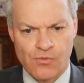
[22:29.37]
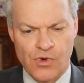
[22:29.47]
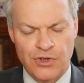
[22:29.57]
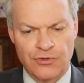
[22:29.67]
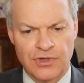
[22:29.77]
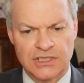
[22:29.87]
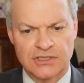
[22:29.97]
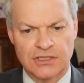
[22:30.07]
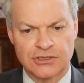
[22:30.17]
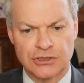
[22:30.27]
when you're really
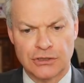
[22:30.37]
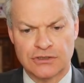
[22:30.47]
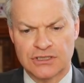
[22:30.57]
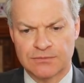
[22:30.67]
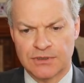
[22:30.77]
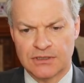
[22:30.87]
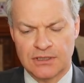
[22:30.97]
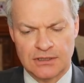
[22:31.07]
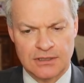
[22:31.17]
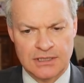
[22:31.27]
starting to notice, but
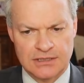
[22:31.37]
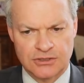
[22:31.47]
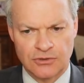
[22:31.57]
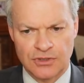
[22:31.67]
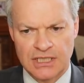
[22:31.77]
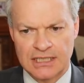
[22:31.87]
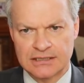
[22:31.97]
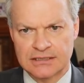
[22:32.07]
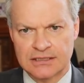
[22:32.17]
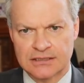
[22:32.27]
that's not the
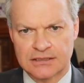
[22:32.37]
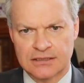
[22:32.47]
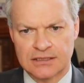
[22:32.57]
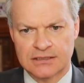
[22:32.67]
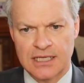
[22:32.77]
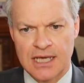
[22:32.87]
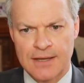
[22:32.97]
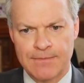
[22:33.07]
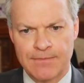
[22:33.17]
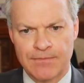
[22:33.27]
case this
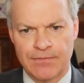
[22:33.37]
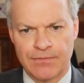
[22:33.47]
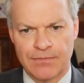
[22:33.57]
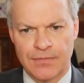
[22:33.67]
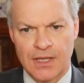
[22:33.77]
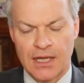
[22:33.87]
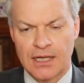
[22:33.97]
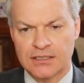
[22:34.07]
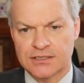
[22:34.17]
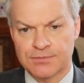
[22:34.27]
game.
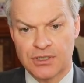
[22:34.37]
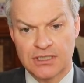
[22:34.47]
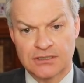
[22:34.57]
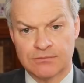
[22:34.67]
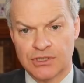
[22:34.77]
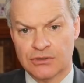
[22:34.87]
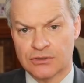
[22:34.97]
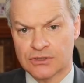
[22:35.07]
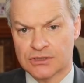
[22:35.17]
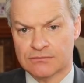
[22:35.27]
And it's surprising
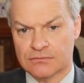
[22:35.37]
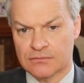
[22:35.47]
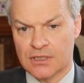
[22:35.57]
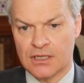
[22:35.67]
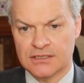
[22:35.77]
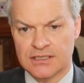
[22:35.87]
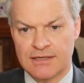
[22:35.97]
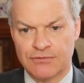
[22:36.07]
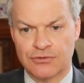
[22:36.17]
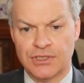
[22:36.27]
because I did
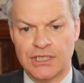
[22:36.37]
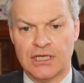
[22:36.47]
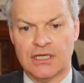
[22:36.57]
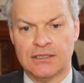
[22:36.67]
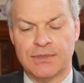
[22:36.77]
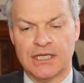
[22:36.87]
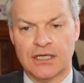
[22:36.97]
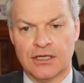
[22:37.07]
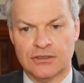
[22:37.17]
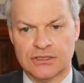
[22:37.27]
have 3 early
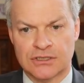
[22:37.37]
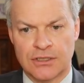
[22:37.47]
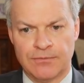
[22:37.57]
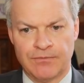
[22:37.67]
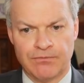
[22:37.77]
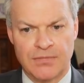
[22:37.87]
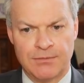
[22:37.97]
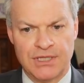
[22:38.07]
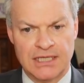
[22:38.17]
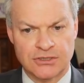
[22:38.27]
bingos, so
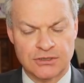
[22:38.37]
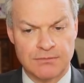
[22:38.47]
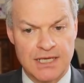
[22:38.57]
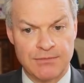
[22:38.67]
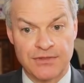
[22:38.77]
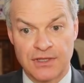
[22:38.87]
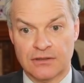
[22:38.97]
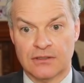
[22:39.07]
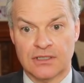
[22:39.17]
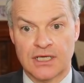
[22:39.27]
maybe that just made me
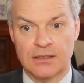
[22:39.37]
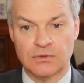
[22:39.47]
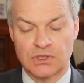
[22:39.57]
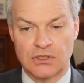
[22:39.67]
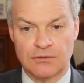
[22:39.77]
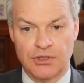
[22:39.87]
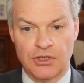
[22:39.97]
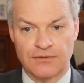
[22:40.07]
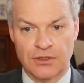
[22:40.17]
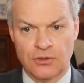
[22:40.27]
think that the game was going to be
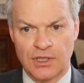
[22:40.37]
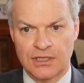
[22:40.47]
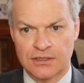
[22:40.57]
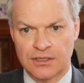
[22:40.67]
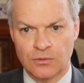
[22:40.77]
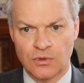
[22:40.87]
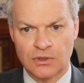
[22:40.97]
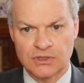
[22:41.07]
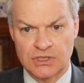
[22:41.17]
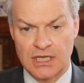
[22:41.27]
over quicker than it
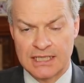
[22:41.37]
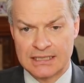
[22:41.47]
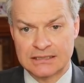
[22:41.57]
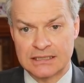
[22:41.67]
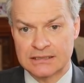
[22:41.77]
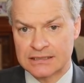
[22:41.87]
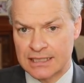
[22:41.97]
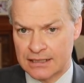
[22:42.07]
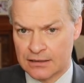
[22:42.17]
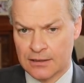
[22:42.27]
was. I guess since
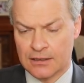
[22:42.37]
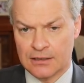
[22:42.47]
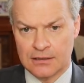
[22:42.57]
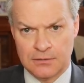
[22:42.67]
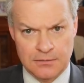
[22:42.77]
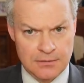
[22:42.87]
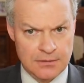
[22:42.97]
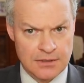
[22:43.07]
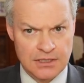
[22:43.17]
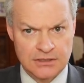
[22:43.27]
then,
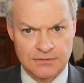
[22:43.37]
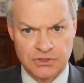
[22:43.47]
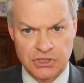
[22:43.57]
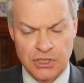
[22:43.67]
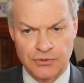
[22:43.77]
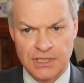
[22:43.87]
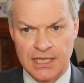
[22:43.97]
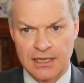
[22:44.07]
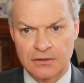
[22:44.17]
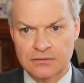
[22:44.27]
things have slowed
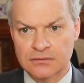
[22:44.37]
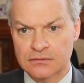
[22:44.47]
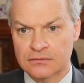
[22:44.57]
down.